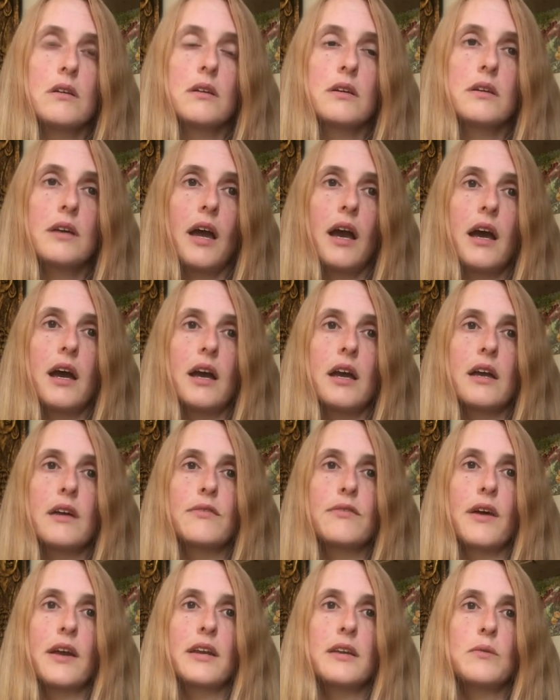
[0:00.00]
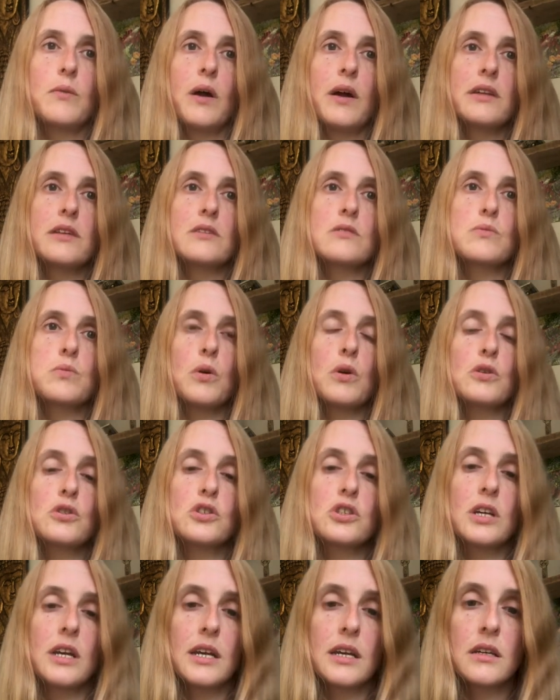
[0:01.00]
Yeah, if anyone is
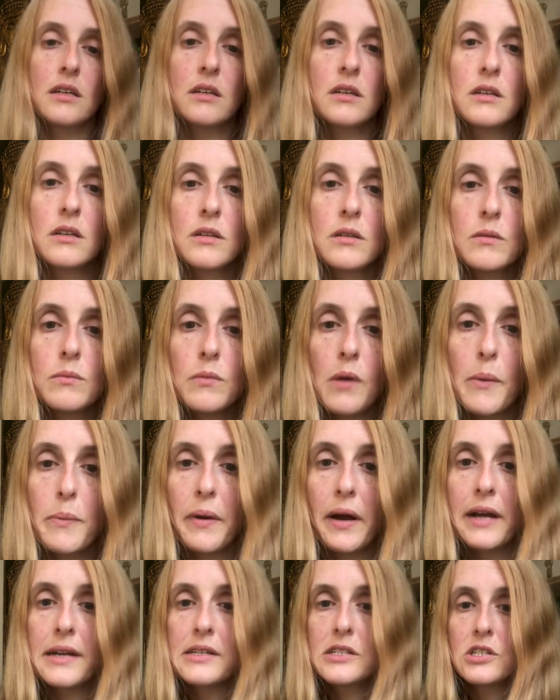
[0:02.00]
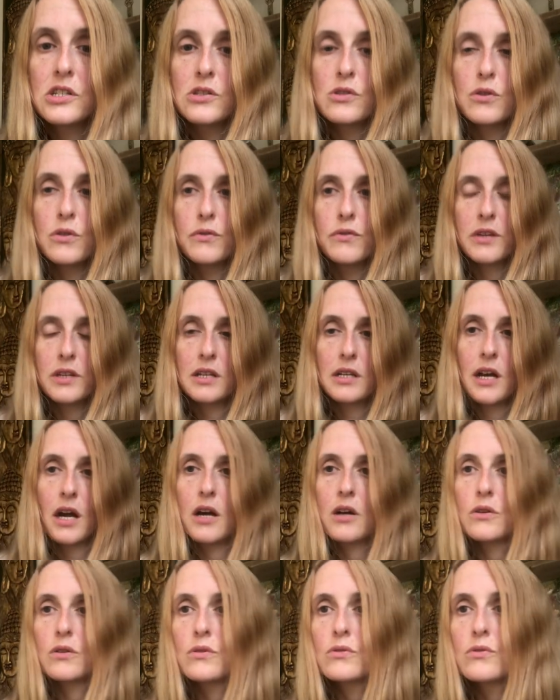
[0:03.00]
watching my pages or
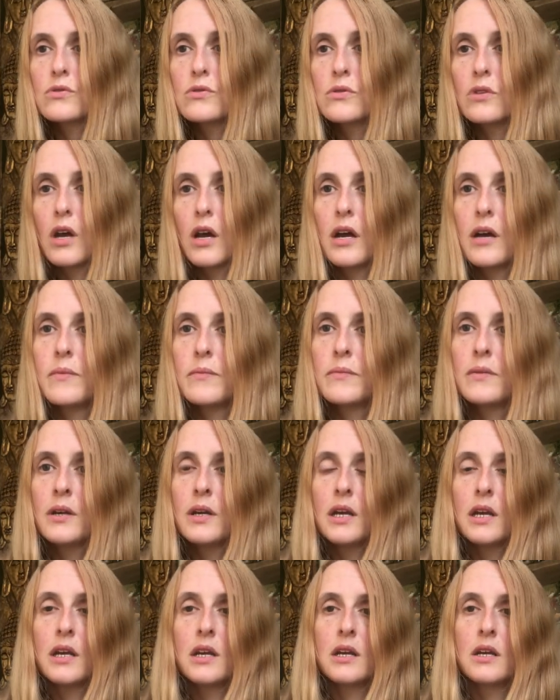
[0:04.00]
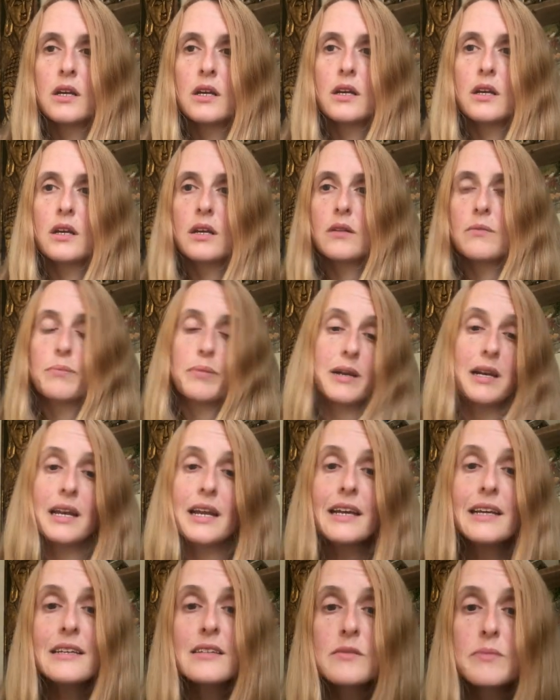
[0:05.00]
videos,
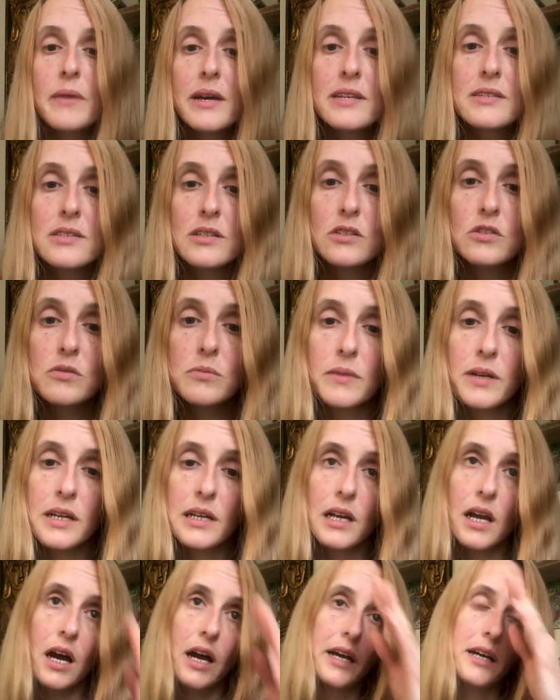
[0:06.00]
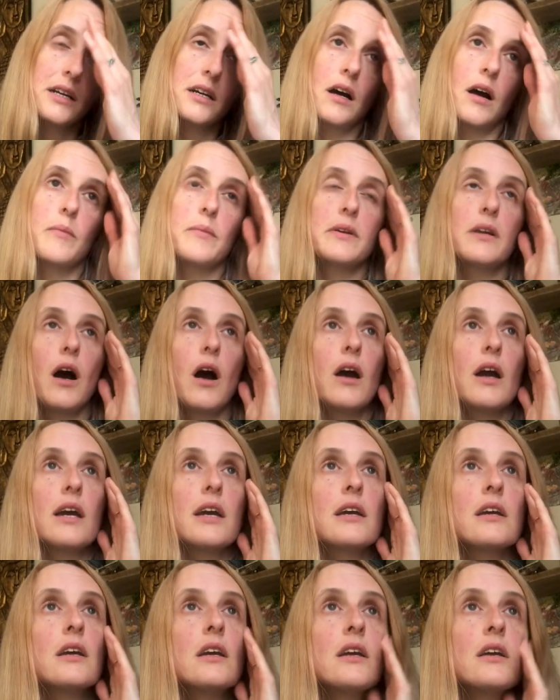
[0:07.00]
please message me. Like, I
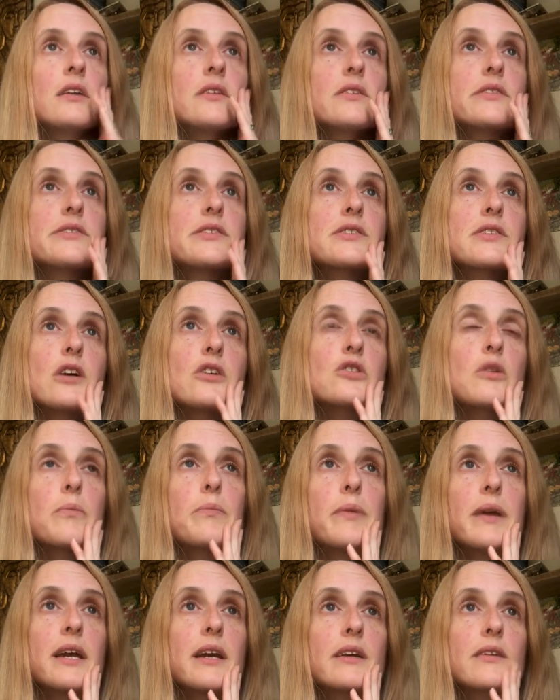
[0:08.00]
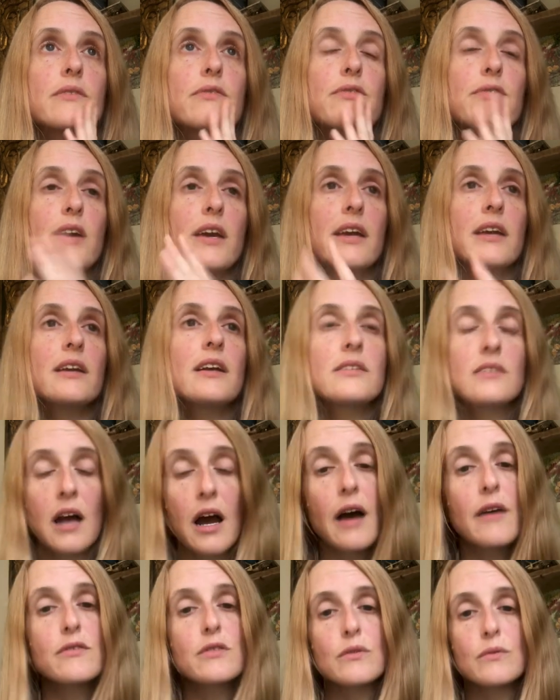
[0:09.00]
mean, this is such a big thing to
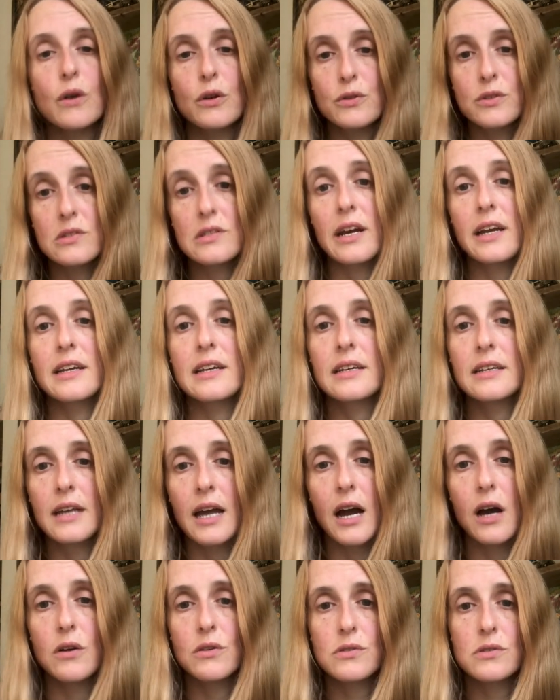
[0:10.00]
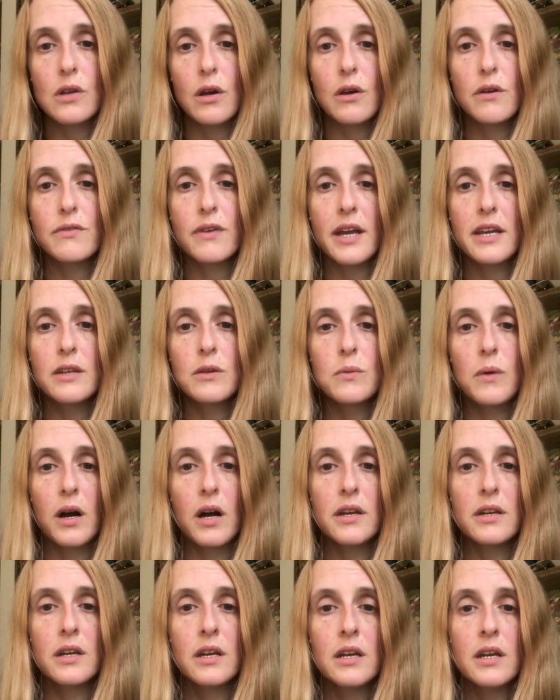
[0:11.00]
have the rods taken out. So if
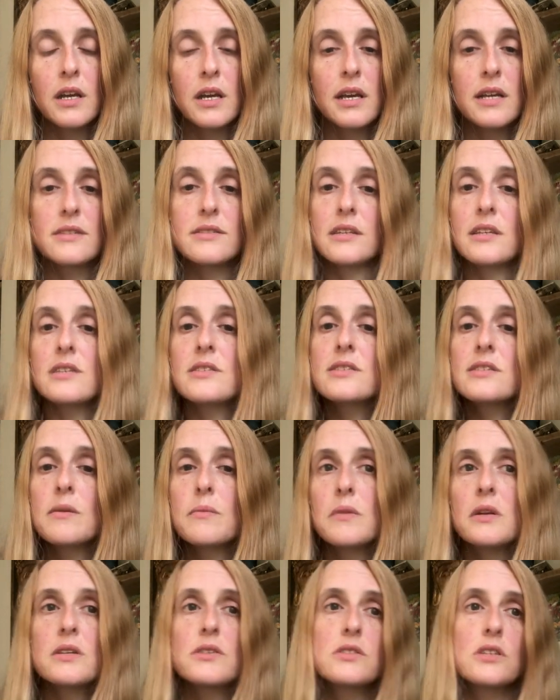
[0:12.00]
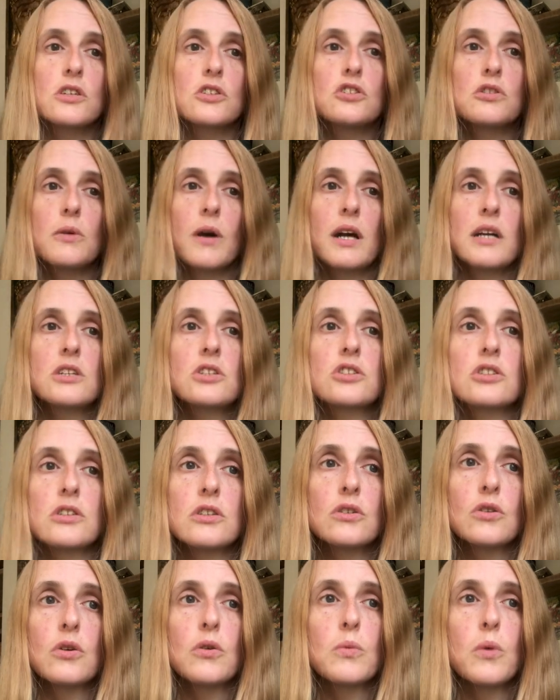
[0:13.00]
anyone is in a similar
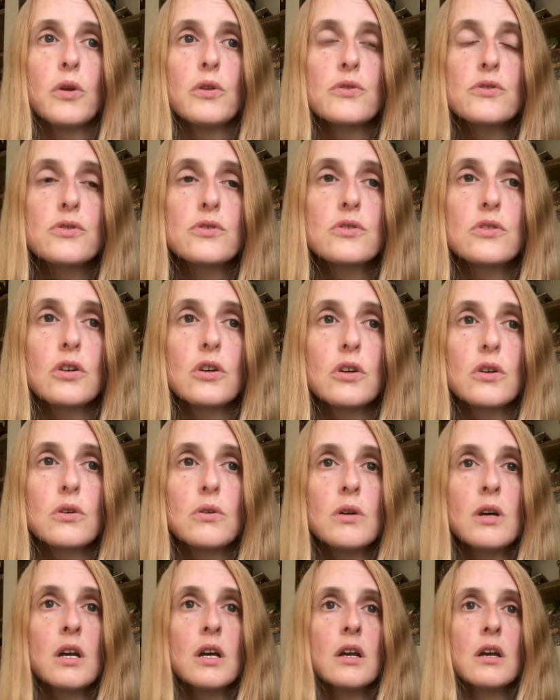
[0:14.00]
situation or wants to